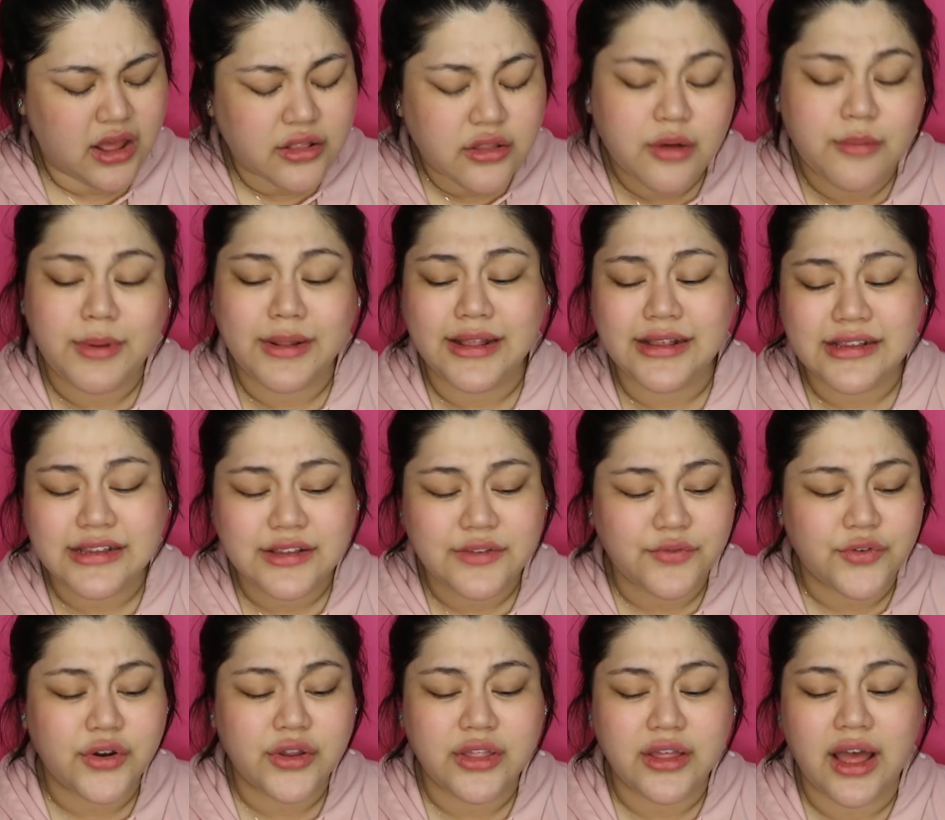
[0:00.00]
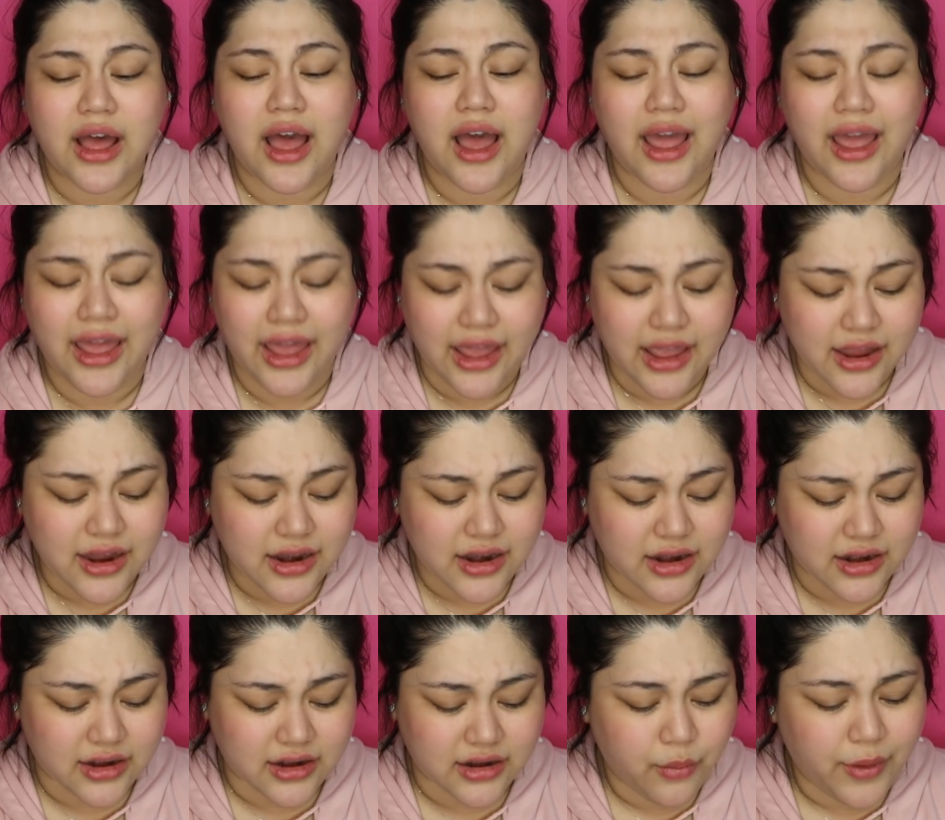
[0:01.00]
No, but this is for the
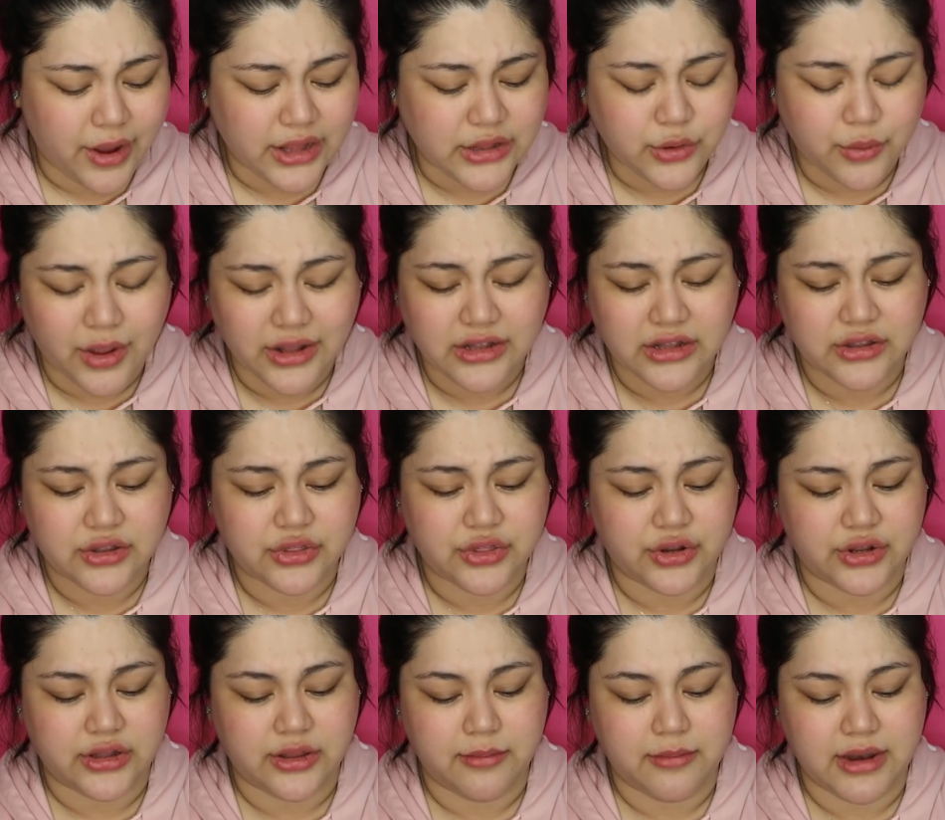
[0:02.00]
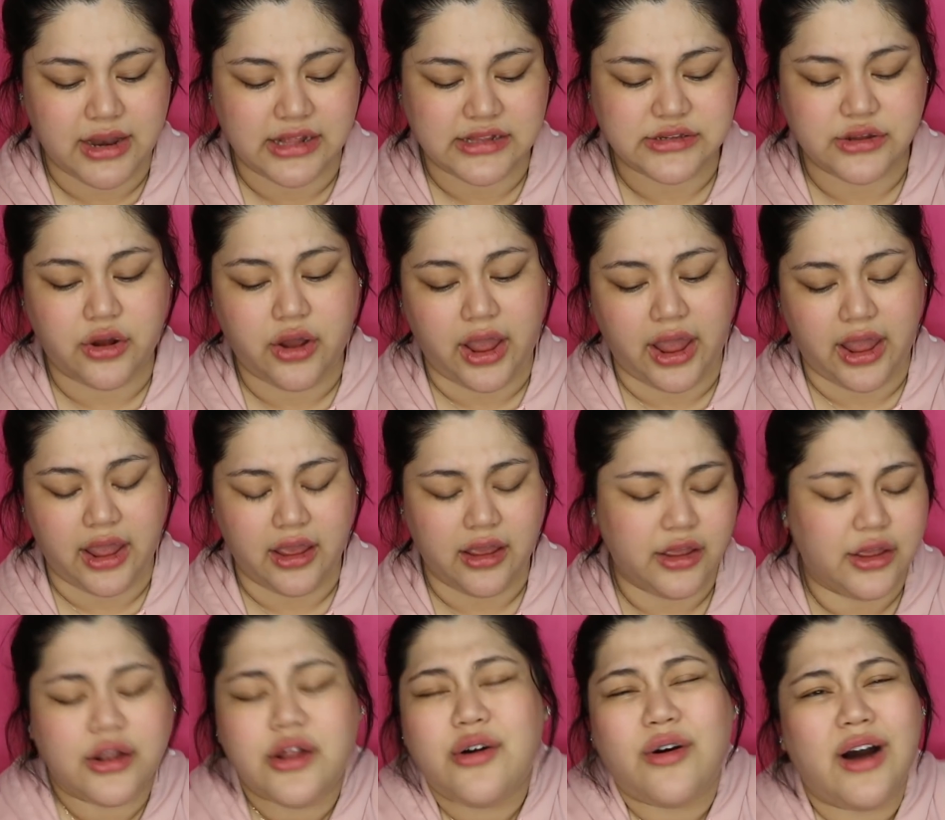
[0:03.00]
hair. Wait 20 to 30 minutes. Okay,
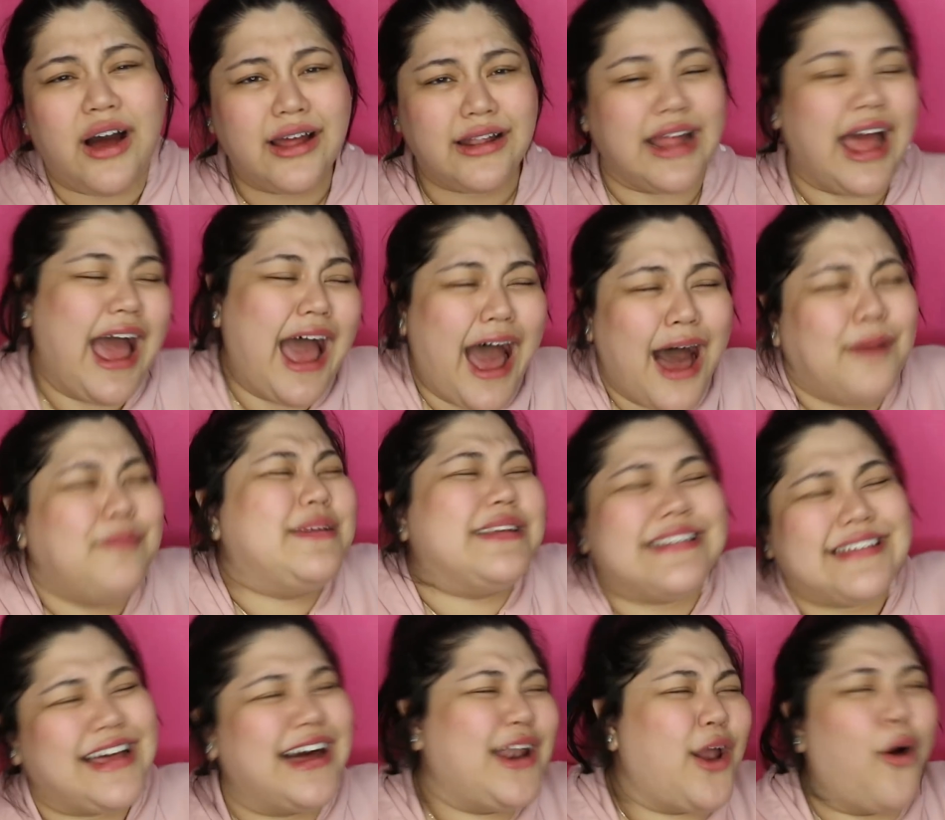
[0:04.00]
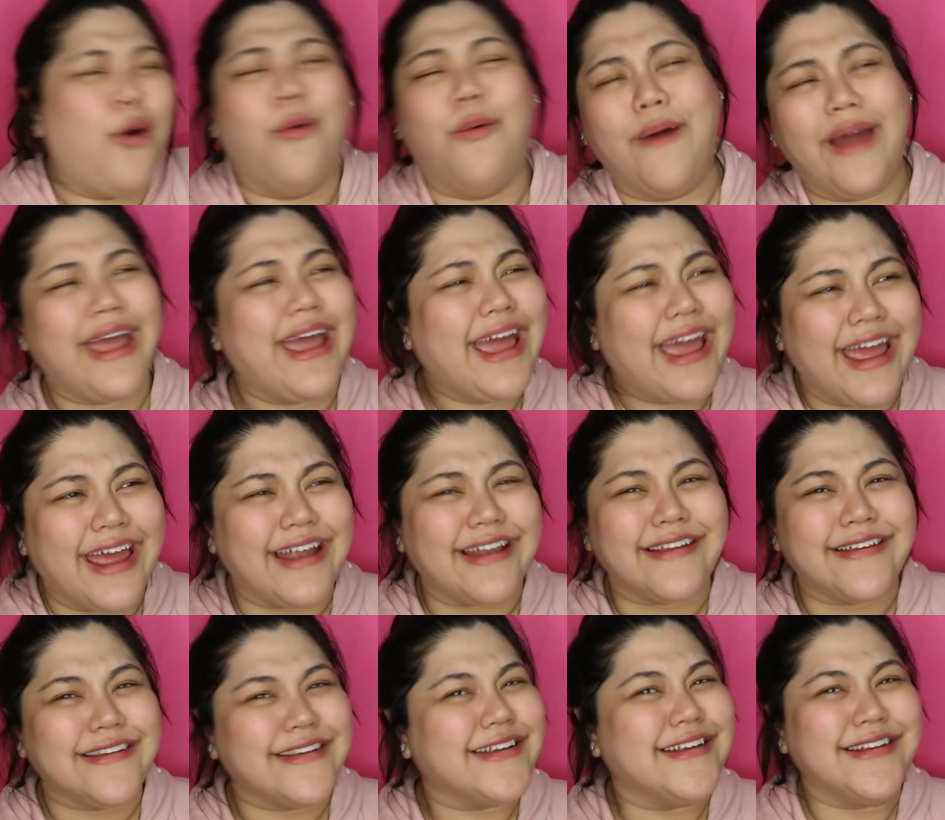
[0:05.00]
you know what? I'm just gonna wing it.
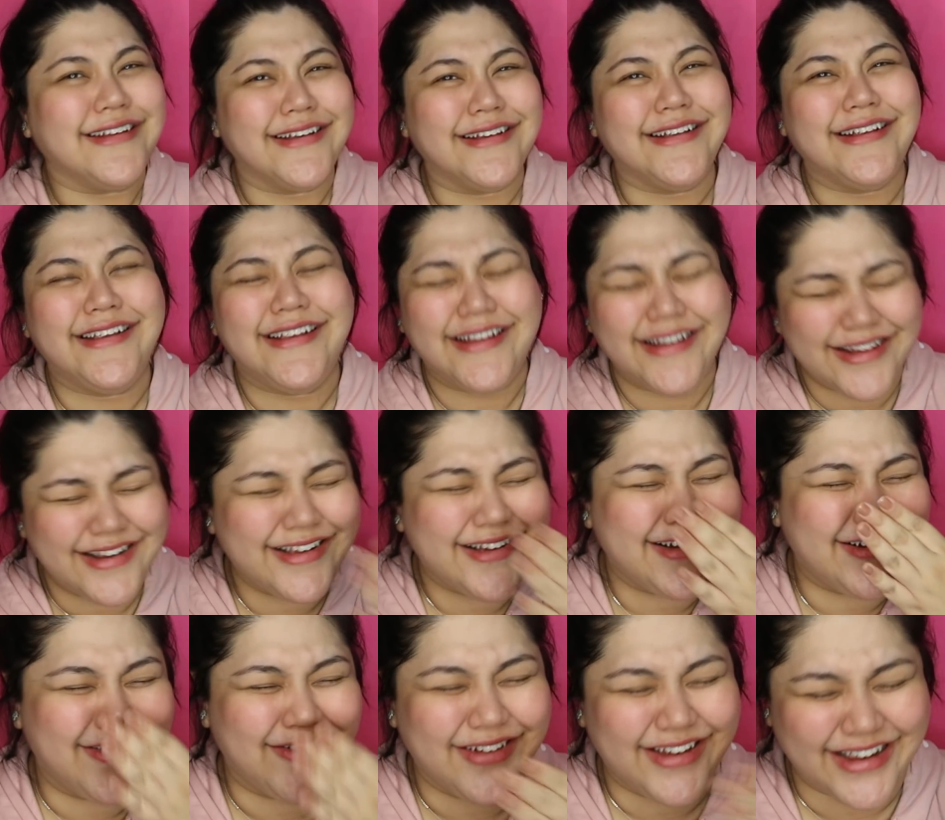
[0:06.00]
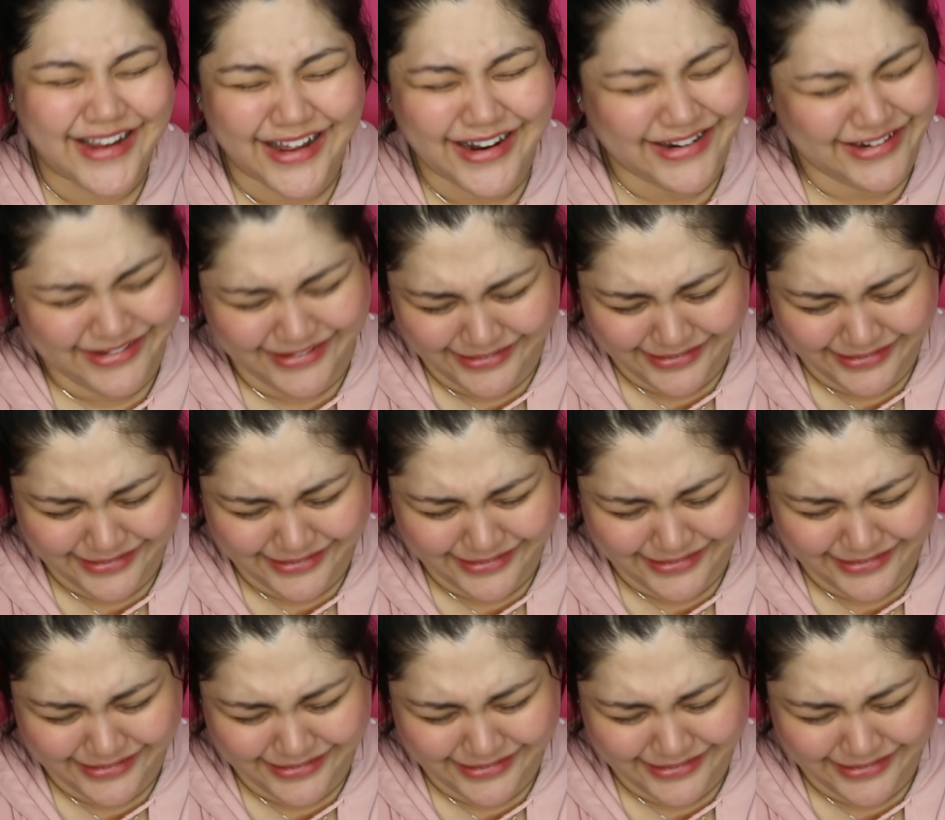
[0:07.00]
Oh my god.